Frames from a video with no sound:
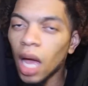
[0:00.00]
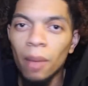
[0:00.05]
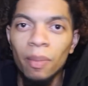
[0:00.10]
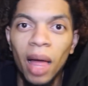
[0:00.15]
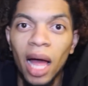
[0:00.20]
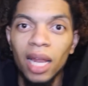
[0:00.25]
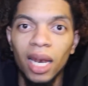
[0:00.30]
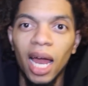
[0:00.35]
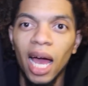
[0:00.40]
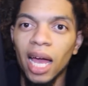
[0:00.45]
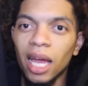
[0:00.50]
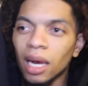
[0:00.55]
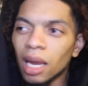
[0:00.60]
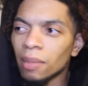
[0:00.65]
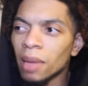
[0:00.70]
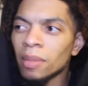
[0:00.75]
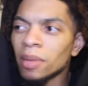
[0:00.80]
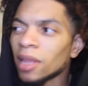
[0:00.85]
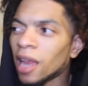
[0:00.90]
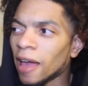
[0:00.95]
I'm not lying,
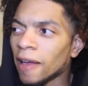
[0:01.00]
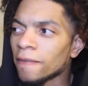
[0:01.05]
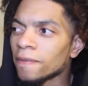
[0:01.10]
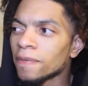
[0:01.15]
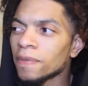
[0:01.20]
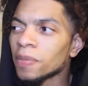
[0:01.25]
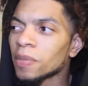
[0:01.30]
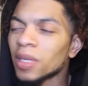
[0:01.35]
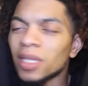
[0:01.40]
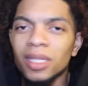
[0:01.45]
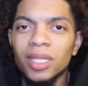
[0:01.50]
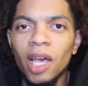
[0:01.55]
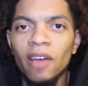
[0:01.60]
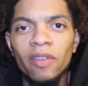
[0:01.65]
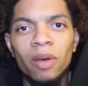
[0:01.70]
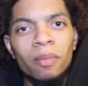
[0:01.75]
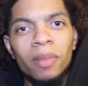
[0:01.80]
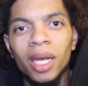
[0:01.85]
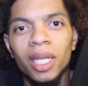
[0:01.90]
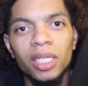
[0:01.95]
like maybe like
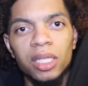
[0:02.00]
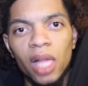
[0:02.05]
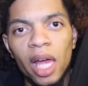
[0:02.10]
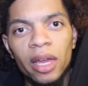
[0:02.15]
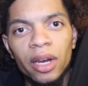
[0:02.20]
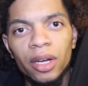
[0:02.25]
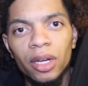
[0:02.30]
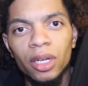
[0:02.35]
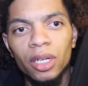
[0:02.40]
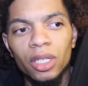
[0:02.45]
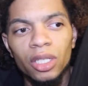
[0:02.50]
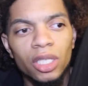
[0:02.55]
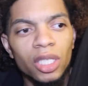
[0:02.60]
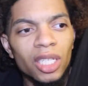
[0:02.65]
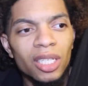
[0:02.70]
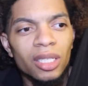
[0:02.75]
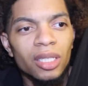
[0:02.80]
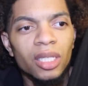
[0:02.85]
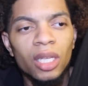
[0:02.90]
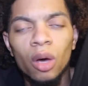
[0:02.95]
7 minutes later,
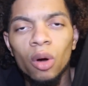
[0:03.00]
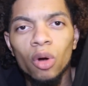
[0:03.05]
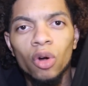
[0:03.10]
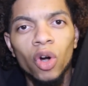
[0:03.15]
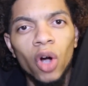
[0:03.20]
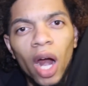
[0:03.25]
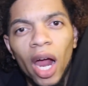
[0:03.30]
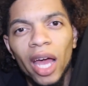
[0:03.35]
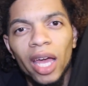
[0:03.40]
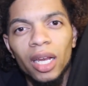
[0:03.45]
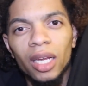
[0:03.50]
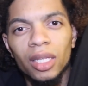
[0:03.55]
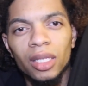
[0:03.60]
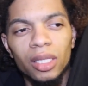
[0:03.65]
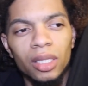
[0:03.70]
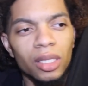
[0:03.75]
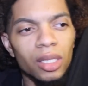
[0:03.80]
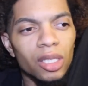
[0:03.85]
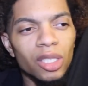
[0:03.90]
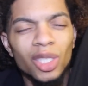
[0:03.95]
she's still crying
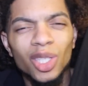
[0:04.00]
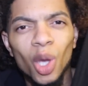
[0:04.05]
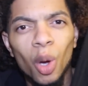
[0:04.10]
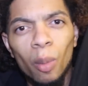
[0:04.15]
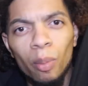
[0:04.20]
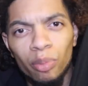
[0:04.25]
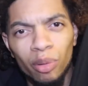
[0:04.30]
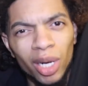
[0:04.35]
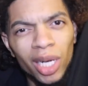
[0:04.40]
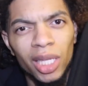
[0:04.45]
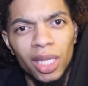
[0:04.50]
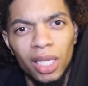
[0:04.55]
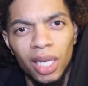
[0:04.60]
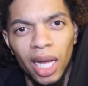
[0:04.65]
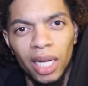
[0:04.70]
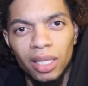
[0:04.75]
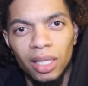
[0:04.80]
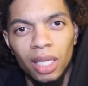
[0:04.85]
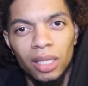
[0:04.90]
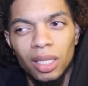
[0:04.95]
and still breathing
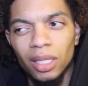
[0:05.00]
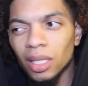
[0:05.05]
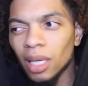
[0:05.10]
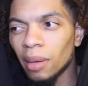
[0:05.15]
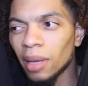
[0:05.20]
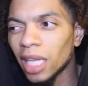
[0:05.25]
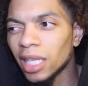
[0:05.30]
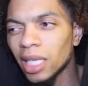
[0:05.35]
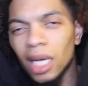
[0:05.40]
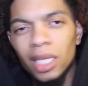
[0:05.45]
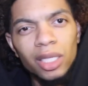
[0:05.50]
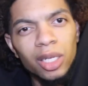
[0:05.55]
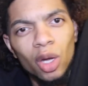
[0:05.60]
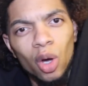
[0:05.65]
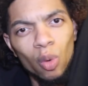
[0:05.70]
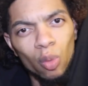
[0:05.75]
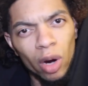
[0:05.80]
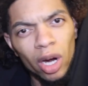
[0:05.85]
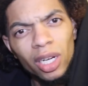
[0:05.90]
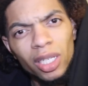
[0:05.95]
like this. Except I think it's a
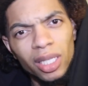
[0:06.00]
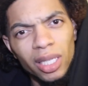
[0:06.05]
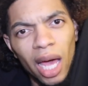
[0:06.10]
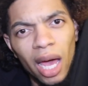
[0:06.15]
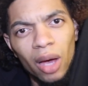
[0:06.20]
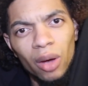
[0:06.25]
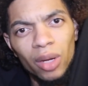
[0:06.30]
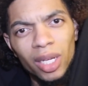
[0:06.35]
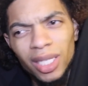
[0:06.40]
little worse now.